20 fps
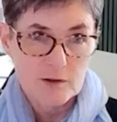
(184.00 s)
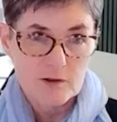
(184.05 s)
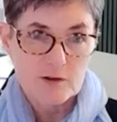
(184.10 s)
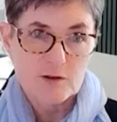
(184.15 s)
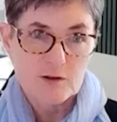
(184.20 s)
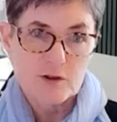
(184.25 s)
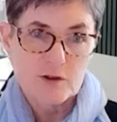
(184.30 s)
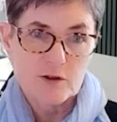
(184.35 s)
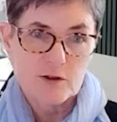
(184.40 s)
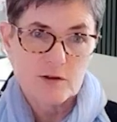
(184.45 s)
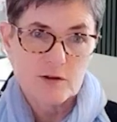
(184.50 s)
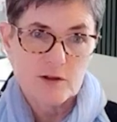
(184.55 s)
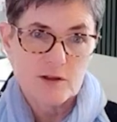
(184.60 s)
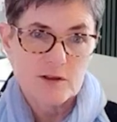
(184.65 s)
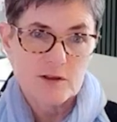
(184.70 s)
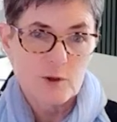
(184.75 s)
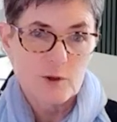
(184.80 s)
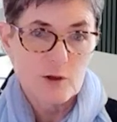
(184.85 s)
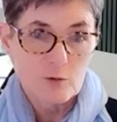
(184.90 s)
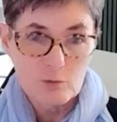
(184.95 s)
So it's
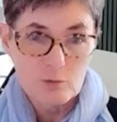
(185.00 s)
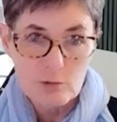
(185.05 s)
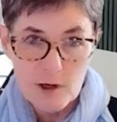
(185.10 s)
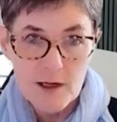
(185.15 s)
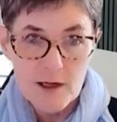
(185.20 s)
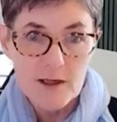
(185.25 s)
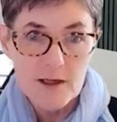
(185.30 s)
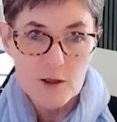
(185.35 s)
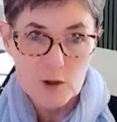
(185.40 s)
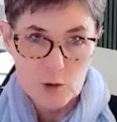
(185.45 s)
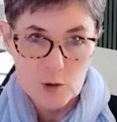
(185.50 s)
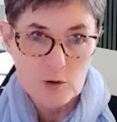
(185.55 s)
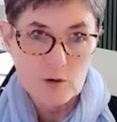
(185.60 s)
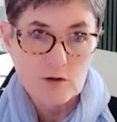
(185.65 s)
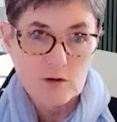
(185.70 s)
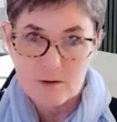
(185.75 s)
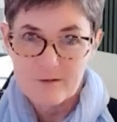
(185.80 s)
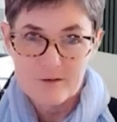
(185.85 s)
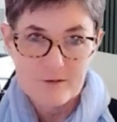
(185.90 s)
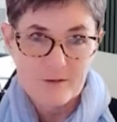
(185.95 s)
been a really
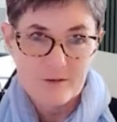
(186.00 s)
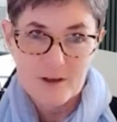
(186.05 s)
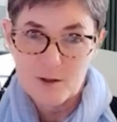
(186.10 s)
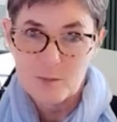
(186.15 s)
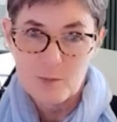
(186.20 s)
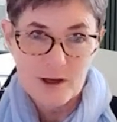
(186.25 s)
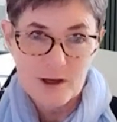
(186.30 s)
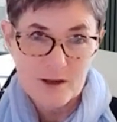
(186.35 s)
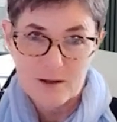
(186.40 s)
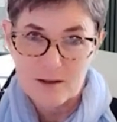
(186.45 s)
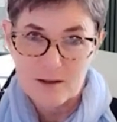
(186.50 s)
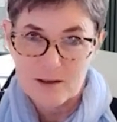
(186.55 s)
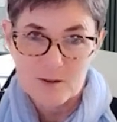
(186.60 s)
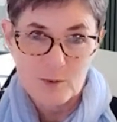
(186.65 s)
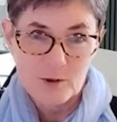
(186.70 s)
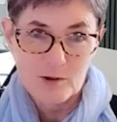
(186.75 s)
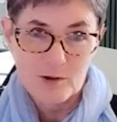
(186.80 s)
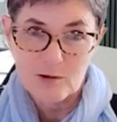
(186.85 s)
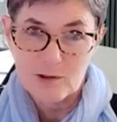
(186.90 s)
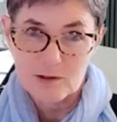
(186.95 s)
good feedback
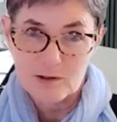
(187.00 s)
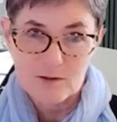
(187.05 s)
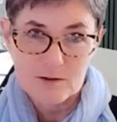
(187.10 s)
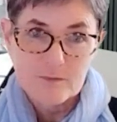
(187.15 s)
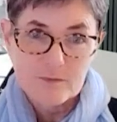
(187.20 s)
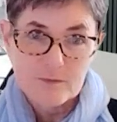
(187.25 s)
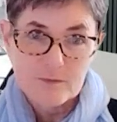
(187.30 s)
experience.